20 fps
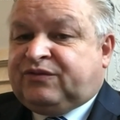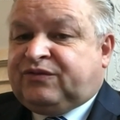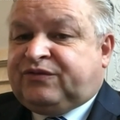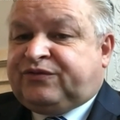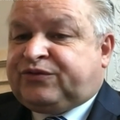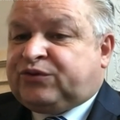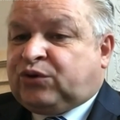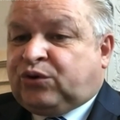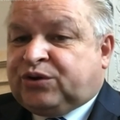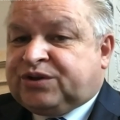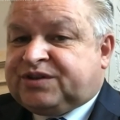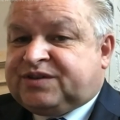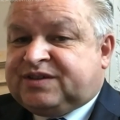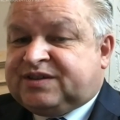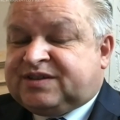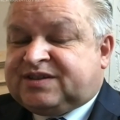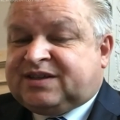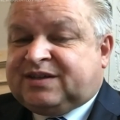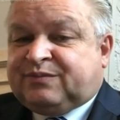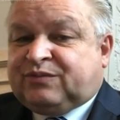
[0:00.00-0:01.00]
fraud
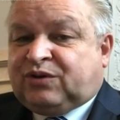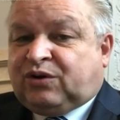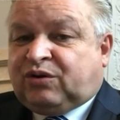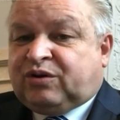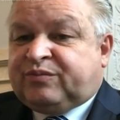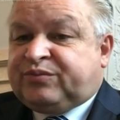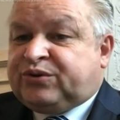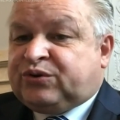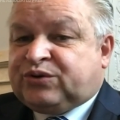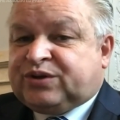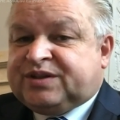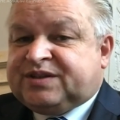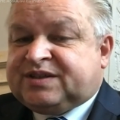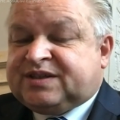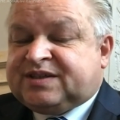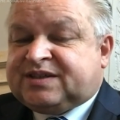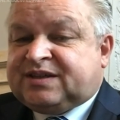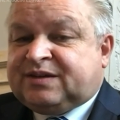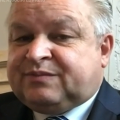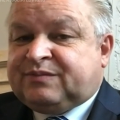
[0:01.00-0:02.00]
system or a broken
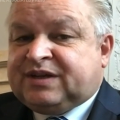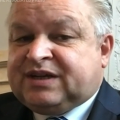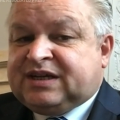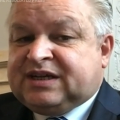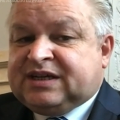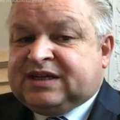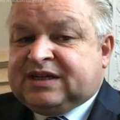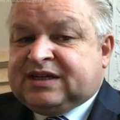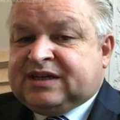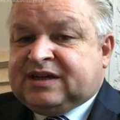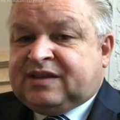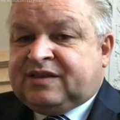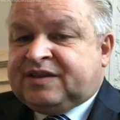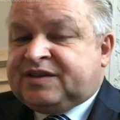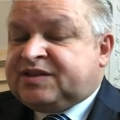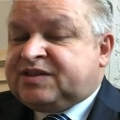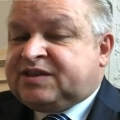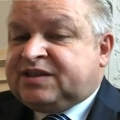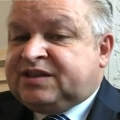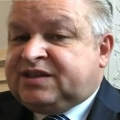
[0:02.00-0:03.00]
system.
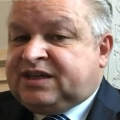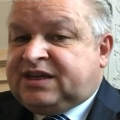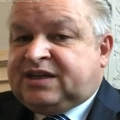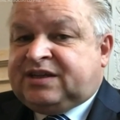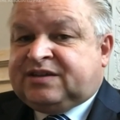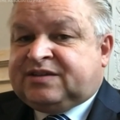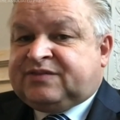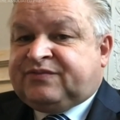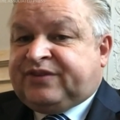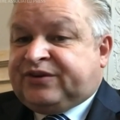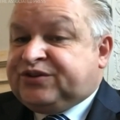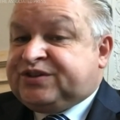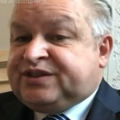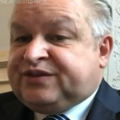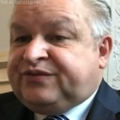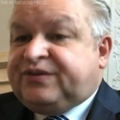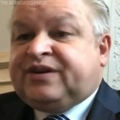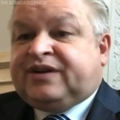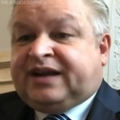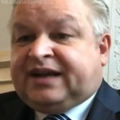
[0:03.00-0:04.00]
This is indeed a very severe